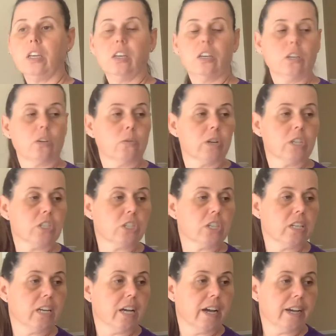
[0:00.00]

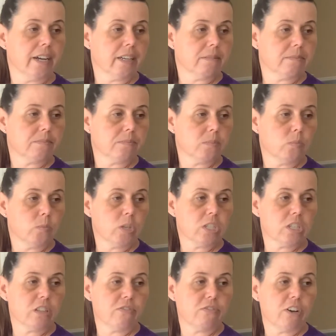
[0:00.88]
Question 9. Which
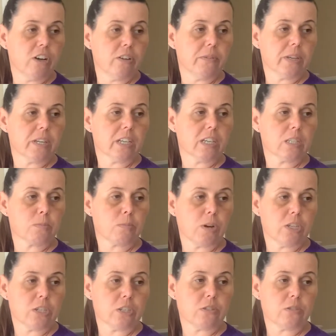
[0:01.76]
of the following
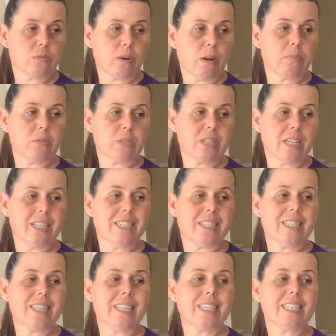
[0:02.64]
expressions represents
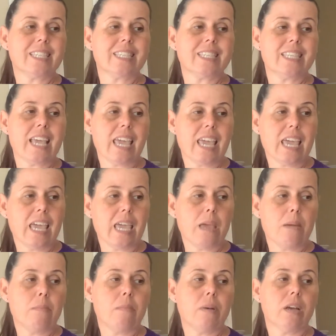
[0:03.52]
the same